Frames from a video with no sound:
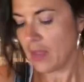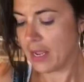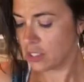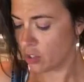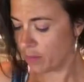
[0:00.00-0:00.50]

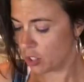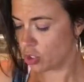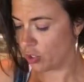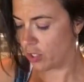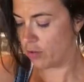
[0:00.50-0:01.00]
And so I'm gonna
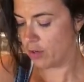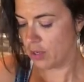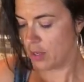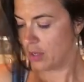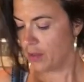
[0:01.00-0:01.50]
show you
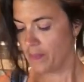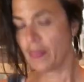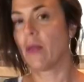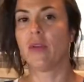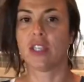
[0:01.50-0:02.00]

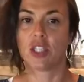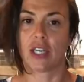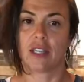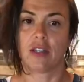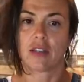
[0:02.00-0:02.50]
what the
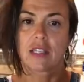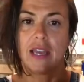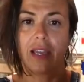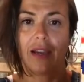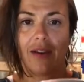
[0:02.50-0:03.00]
chicken looks
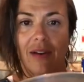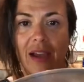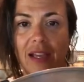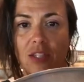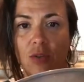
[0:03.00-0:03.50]
like.
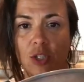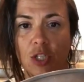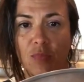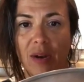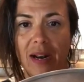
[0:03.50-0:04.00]
Okay, so it's
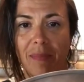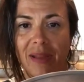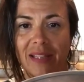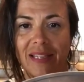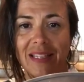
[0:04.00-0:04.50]
just breaded up
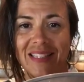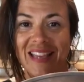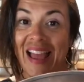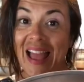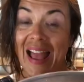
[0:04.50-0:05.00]
like this.
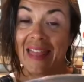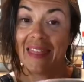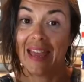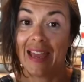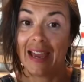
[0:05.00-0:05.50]
And
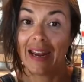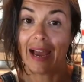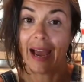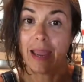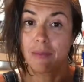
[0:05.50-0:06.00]
then
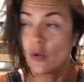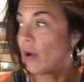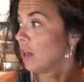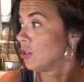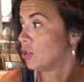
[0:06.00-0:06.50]
I am
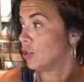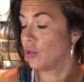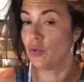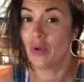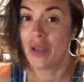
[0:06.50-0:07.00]
going
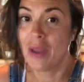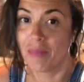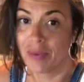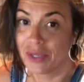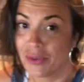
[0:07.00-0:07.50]
to
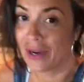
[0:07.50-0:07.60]
bring you